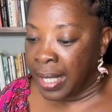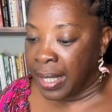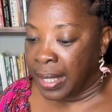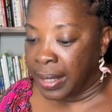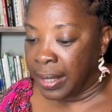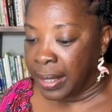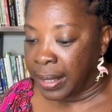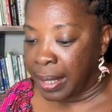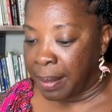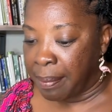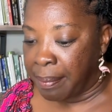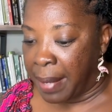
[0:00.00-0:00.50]

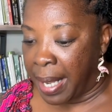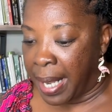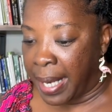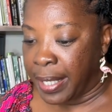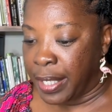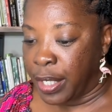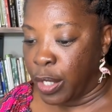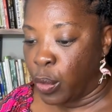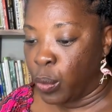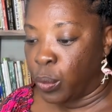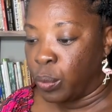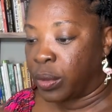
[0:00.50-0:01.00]
look at my
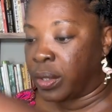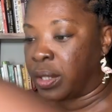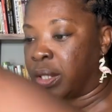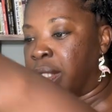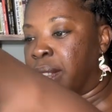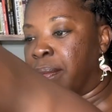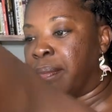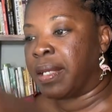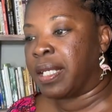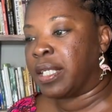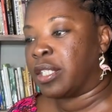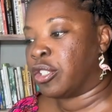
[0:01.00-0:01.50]
notes
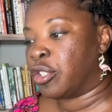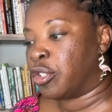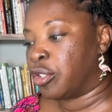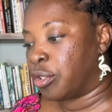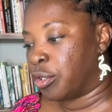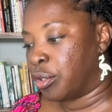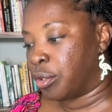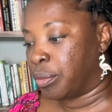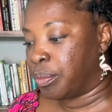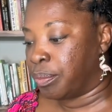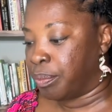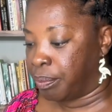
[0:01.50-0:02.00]
to make
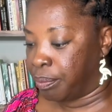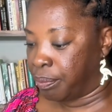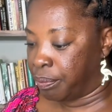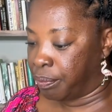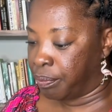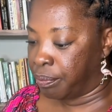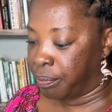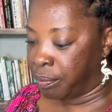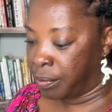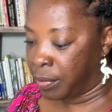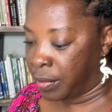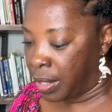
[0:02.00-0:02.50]
sure.
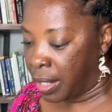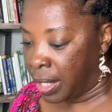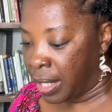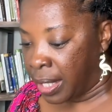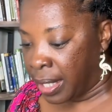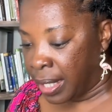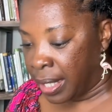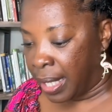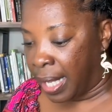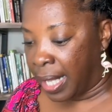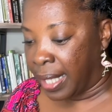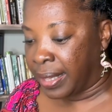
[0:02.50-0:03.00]

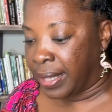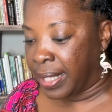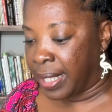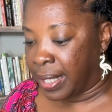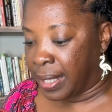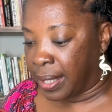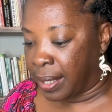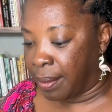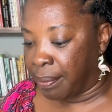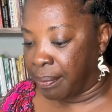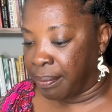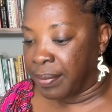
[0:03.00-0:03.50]
I
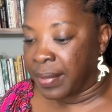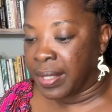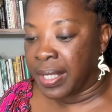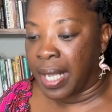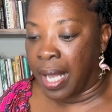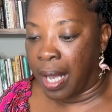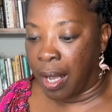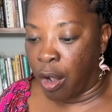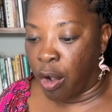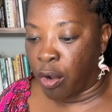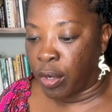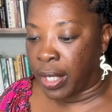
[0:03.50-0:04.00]
think
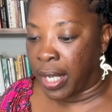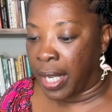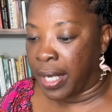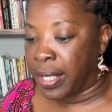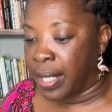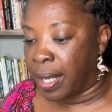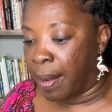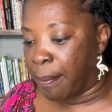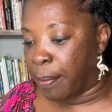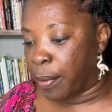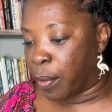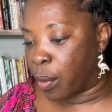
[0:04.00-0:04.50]
yeah, okay.
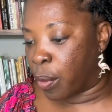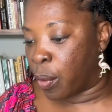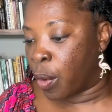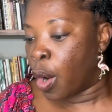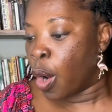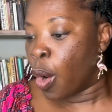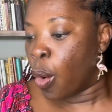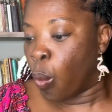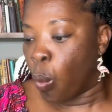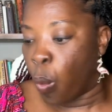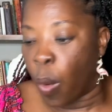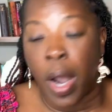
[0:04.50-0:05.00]
Number
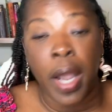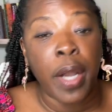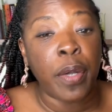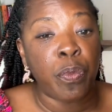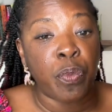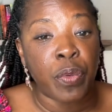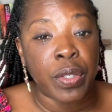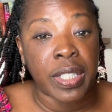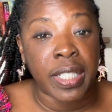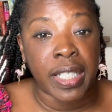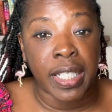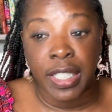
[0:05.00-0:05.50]

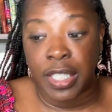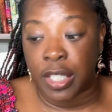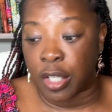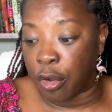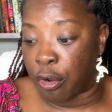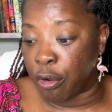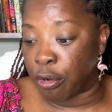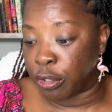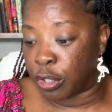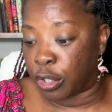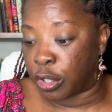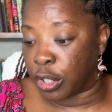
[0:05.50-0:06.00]
1, resist the
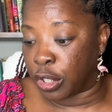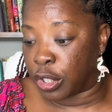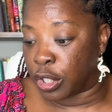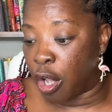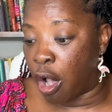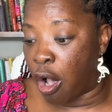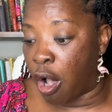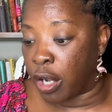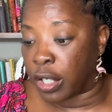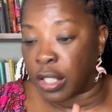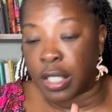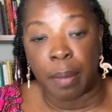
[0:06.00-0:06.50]
urge to
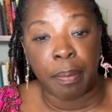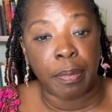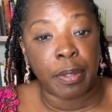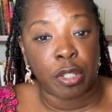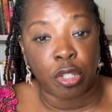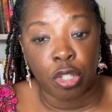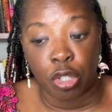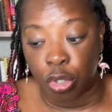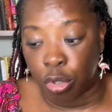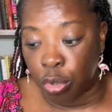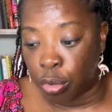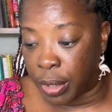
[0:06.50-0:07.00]
talk. Number
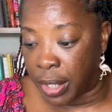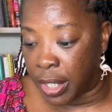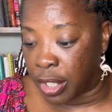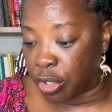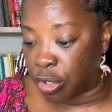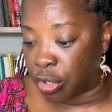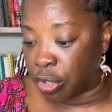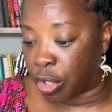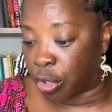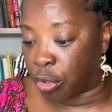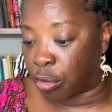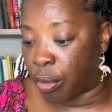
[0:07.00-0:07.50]
2,
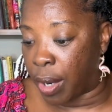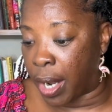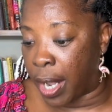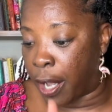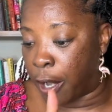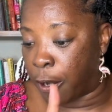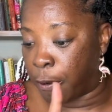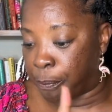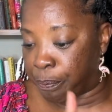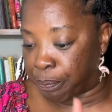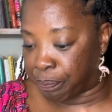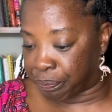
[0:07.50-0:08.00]
enter the
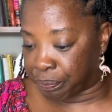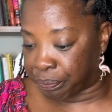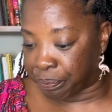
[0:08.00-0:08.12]
crowd.